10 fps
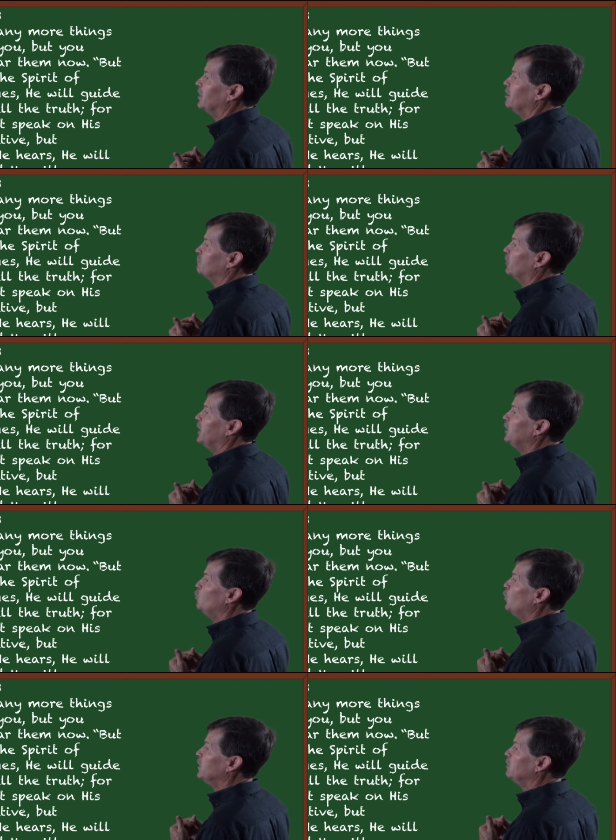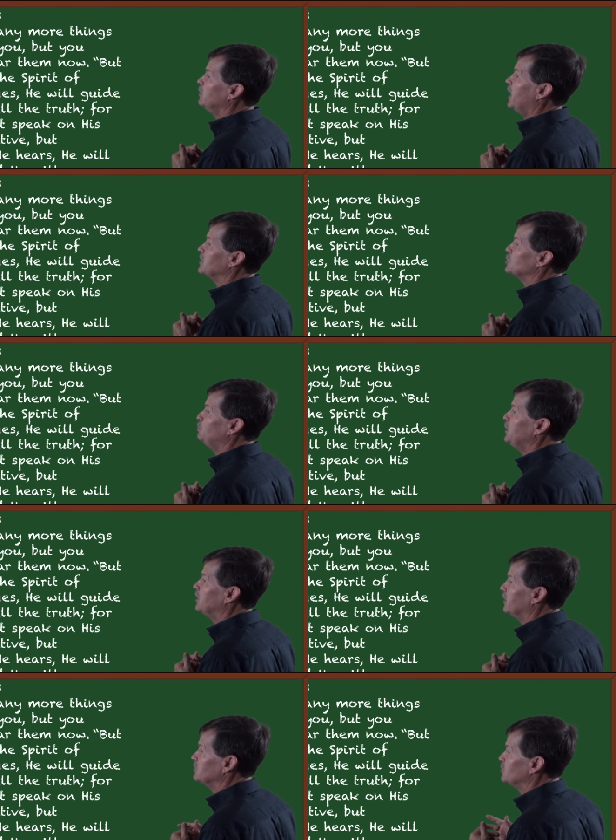For he will not
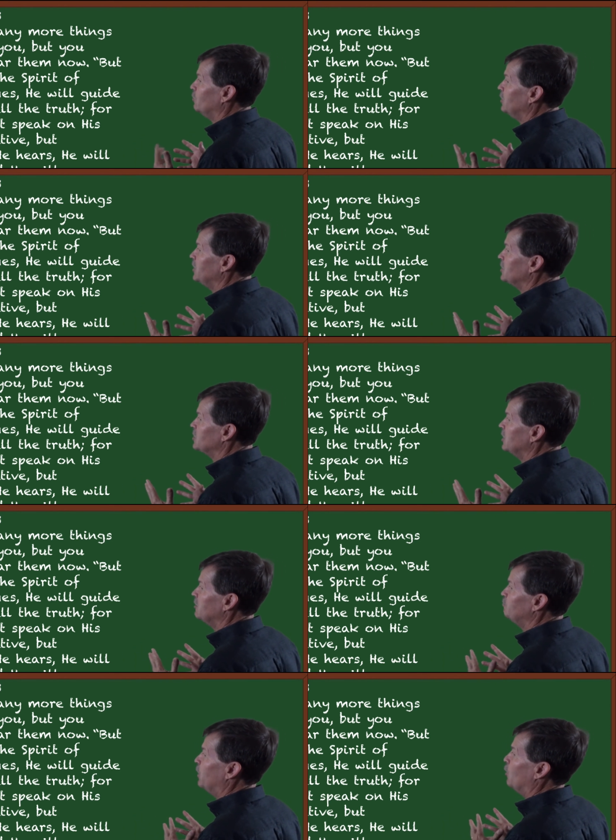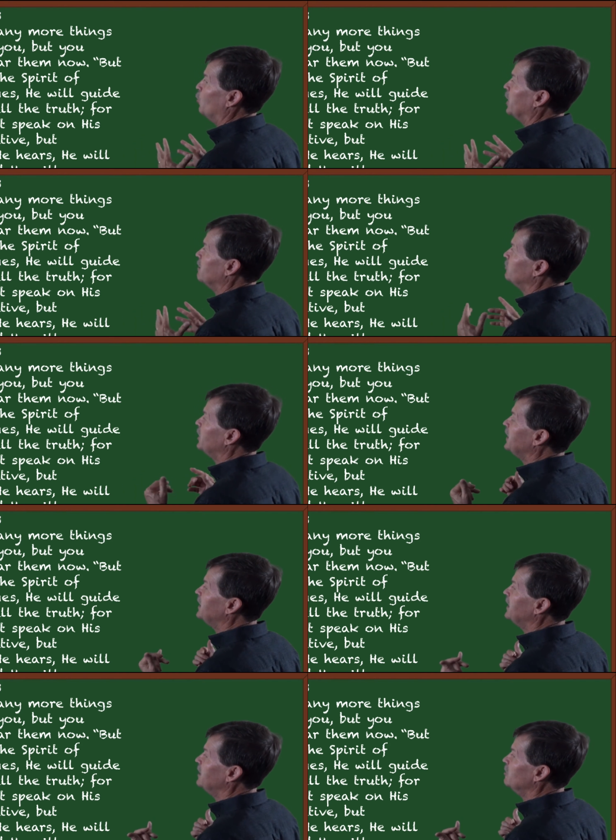speak on his own initiative, but whatever he
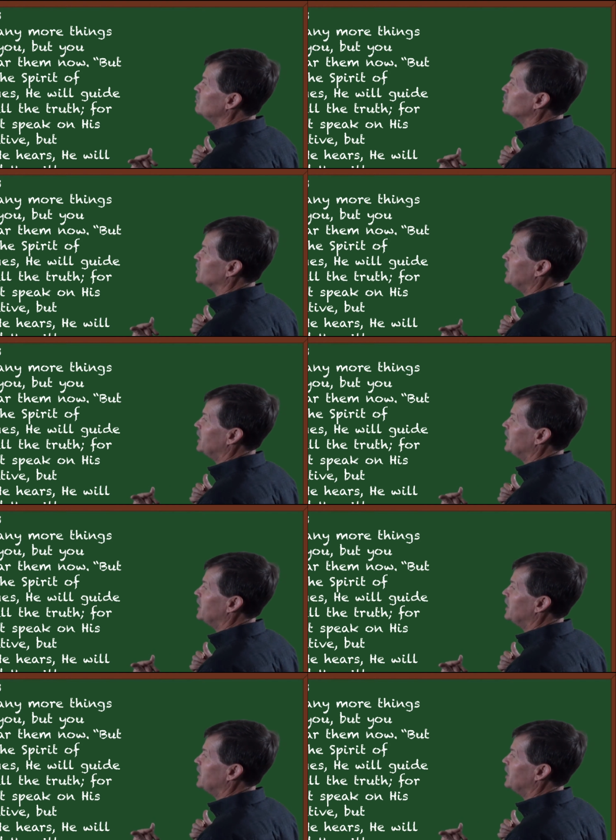hears,